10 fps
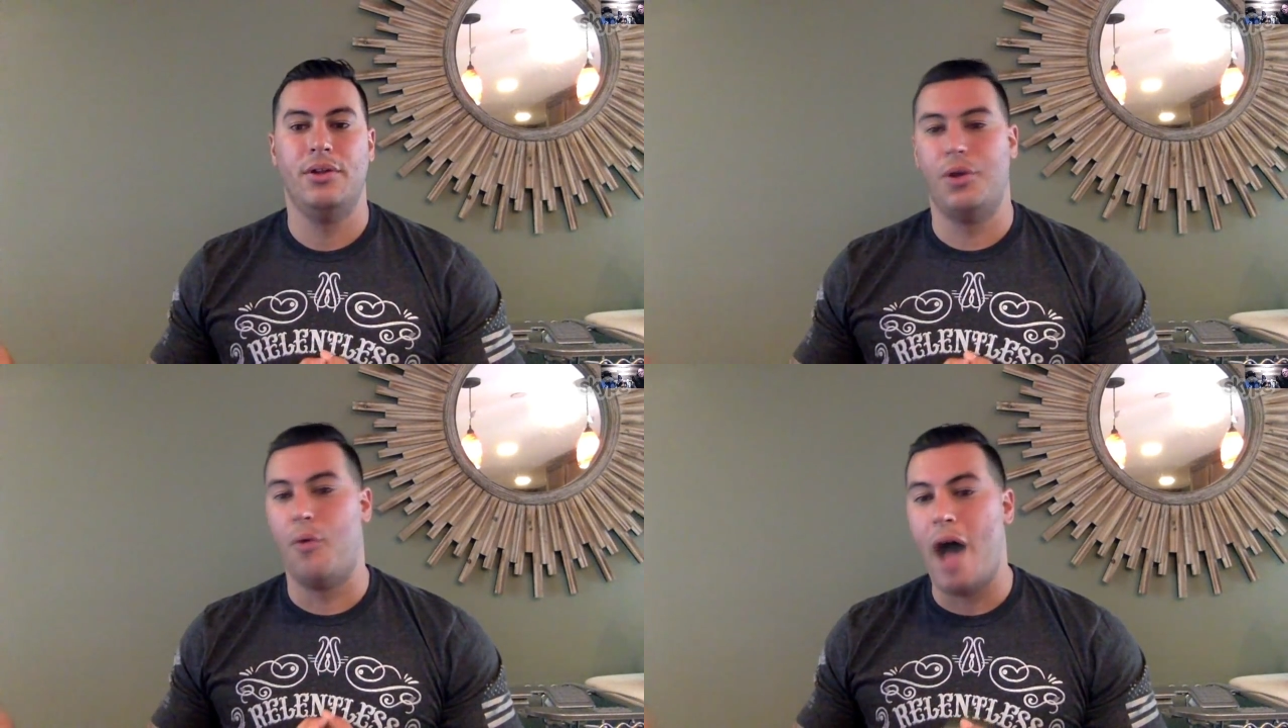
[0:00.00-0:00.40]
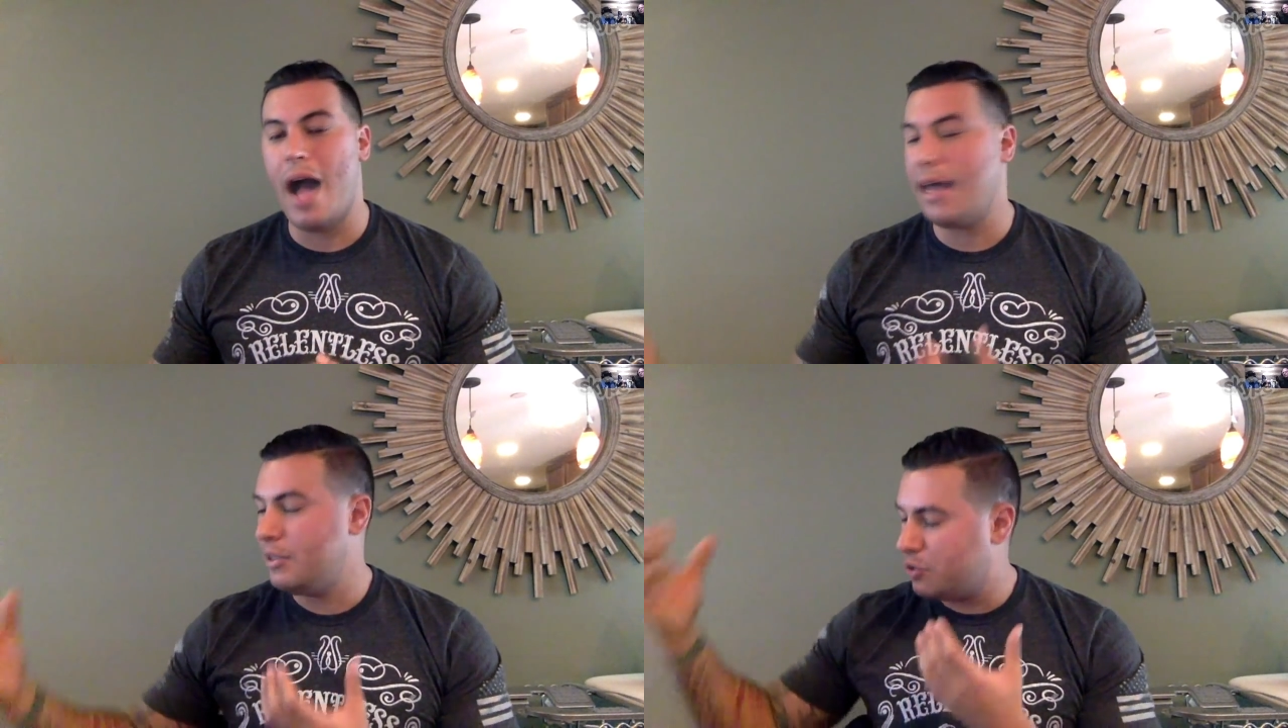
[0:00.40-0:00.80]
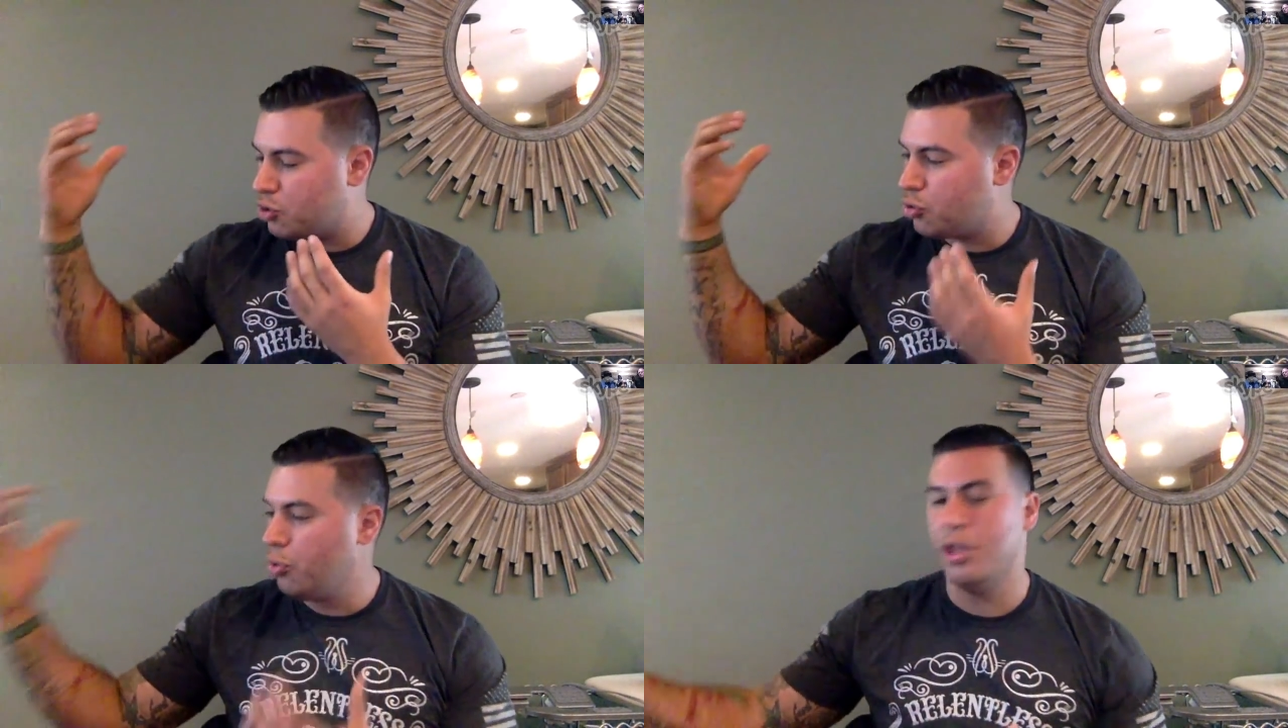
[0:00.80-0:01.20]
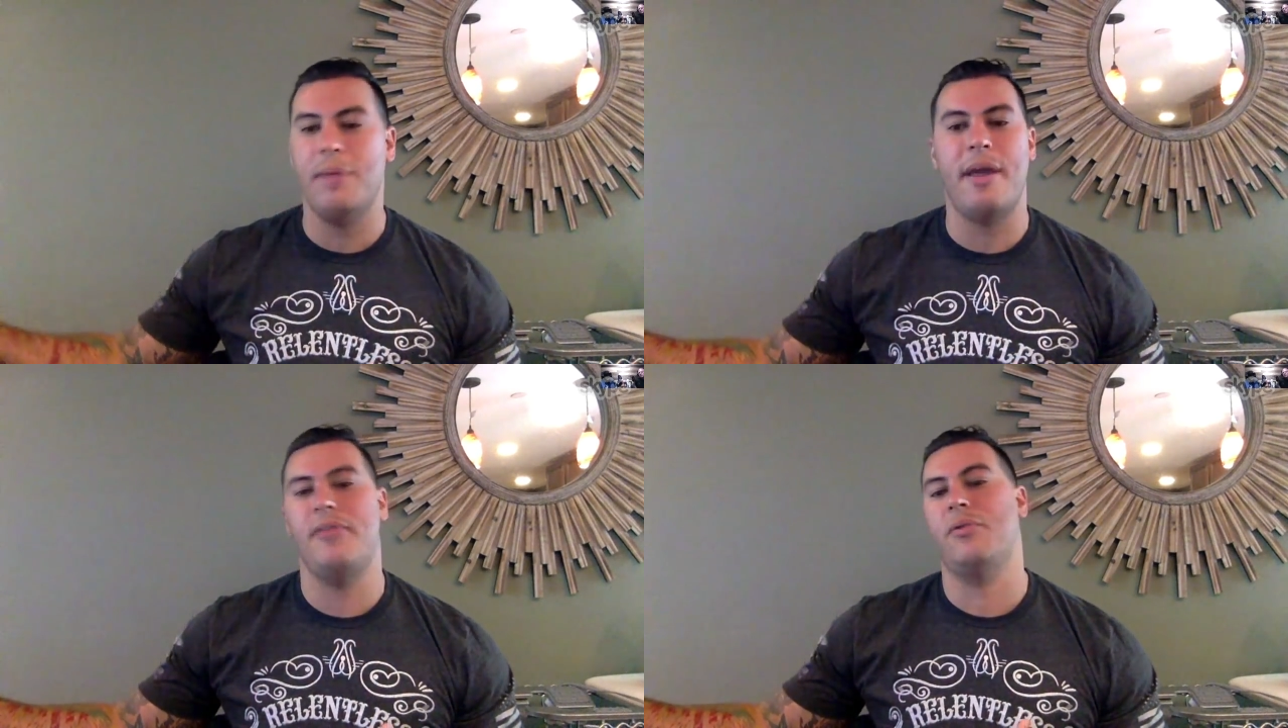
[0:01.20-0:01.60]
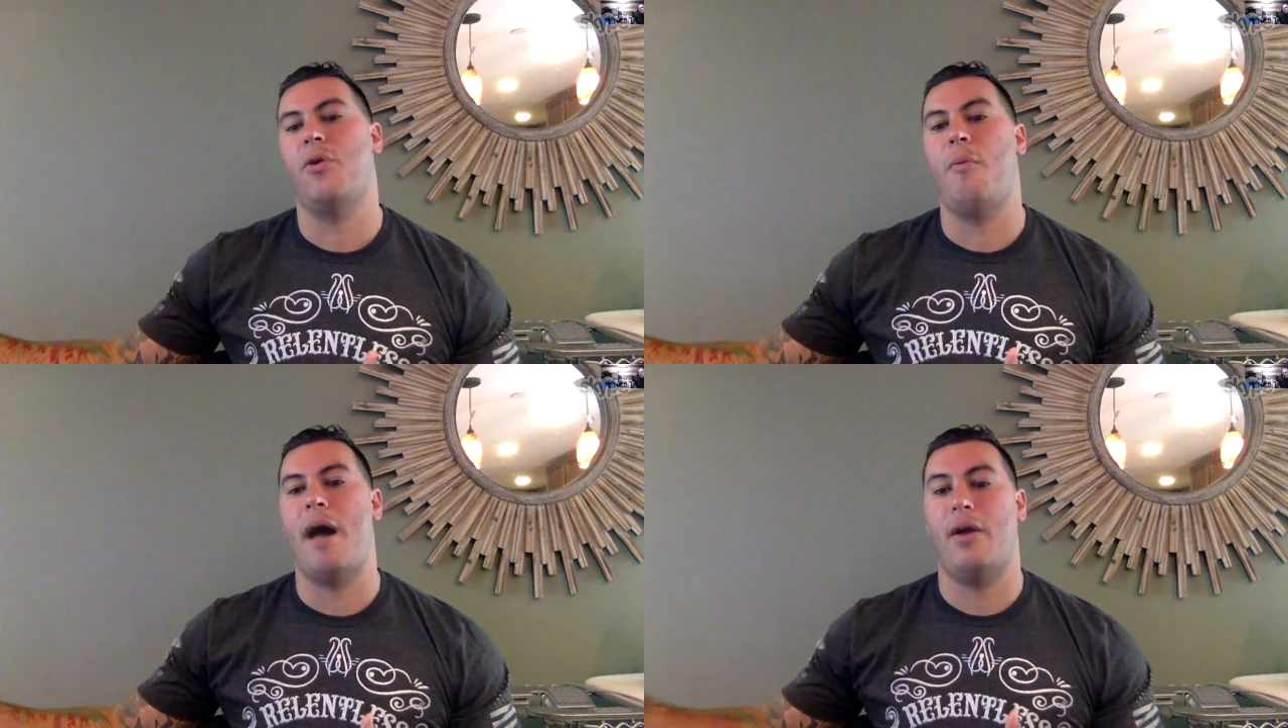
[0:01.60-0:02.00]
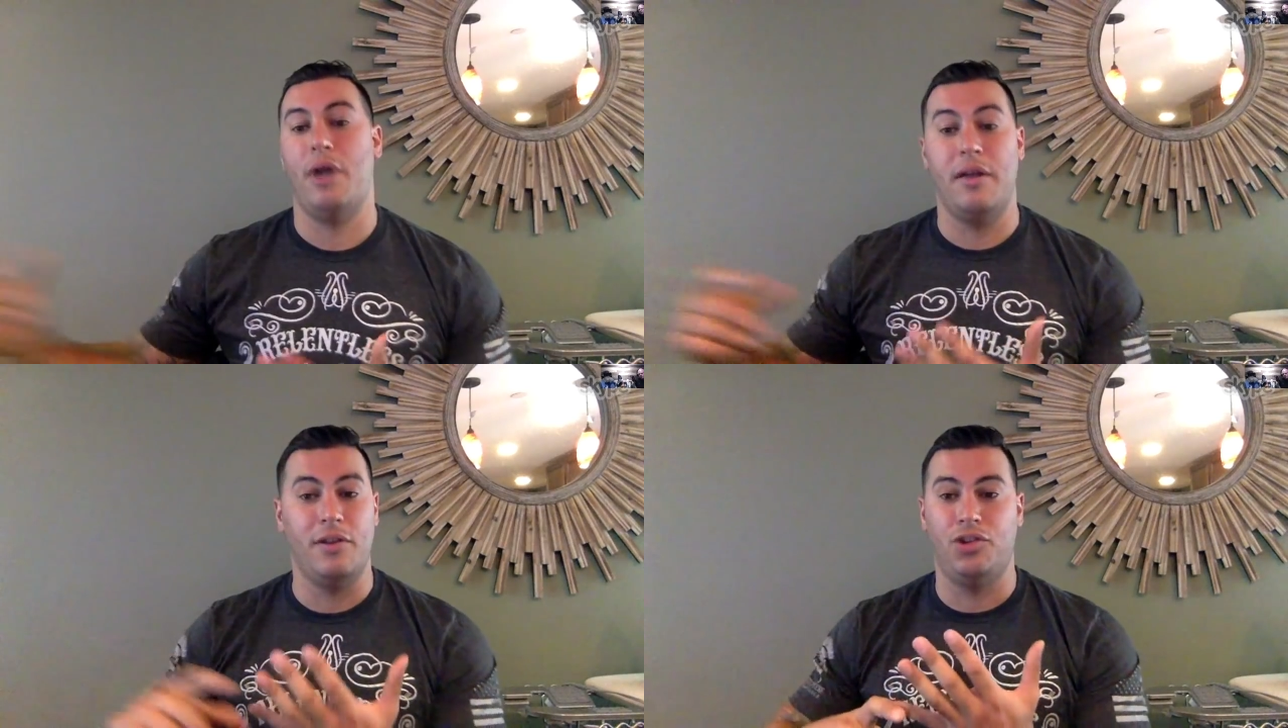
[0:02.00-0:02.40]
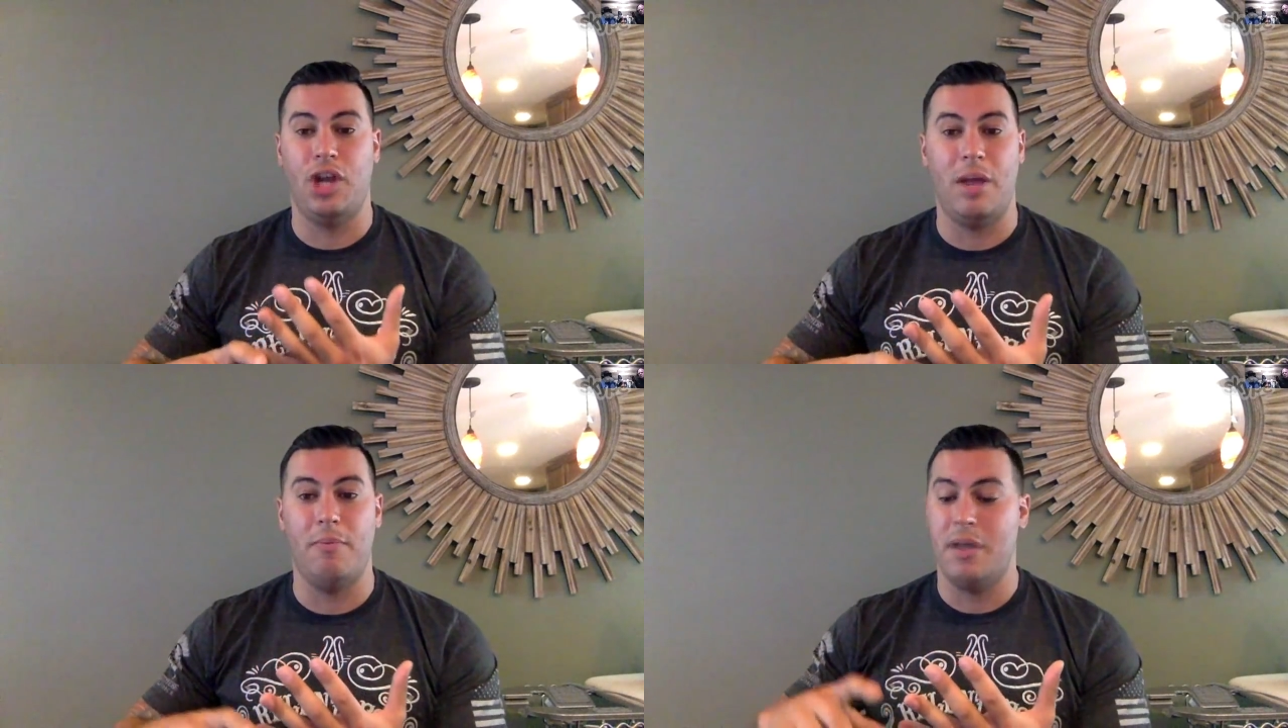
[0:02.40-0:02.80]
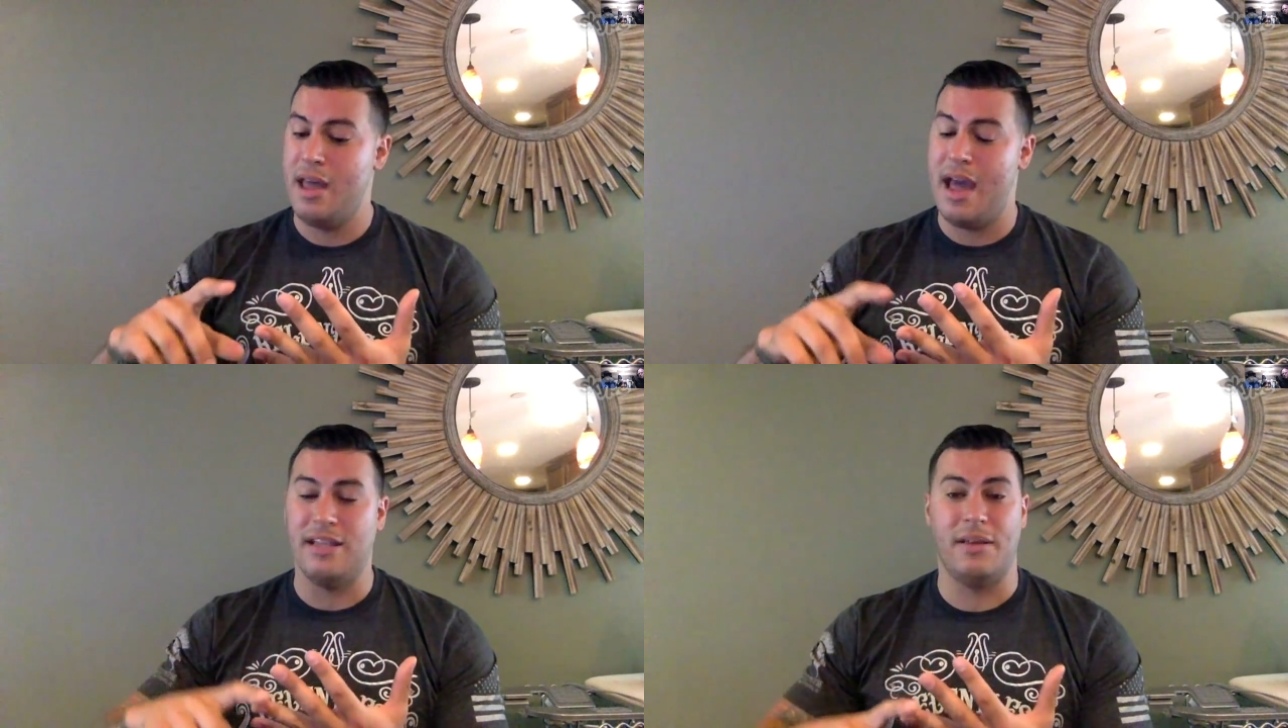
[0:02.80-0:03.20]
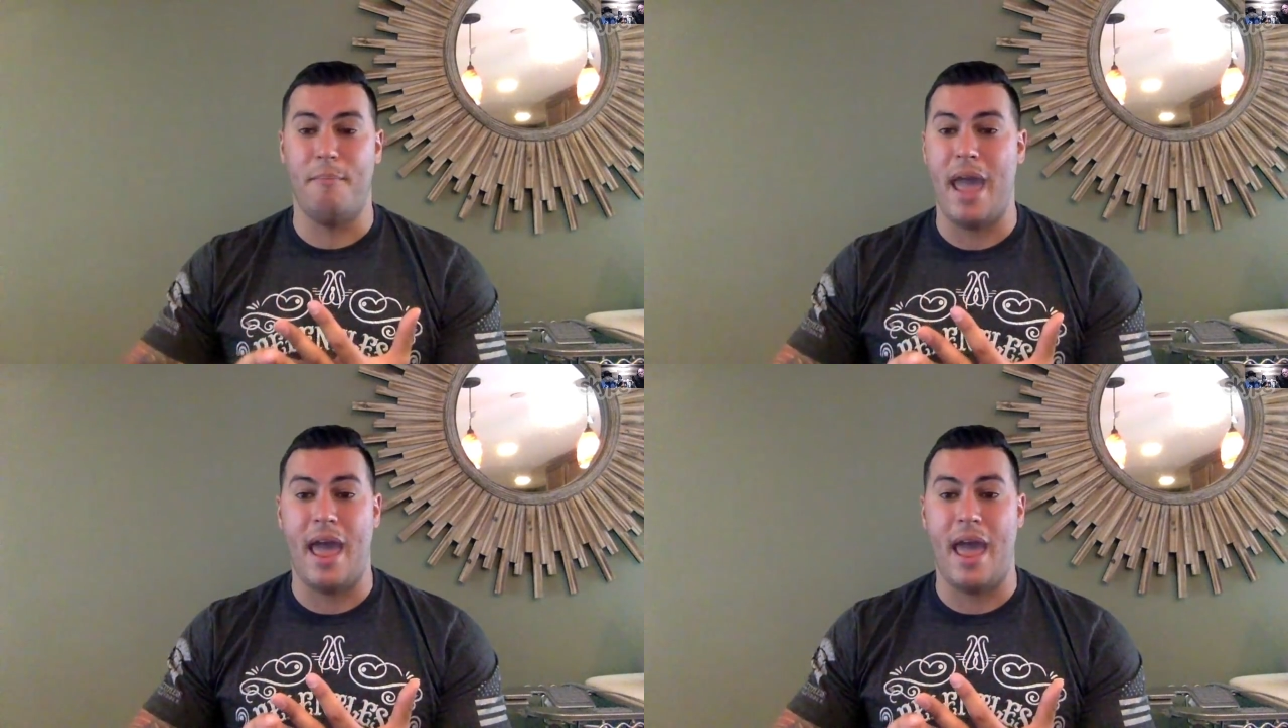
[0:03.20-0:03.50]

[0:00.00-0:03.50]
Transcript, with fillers: The Rock is truly an amazing role model in the gym as a man,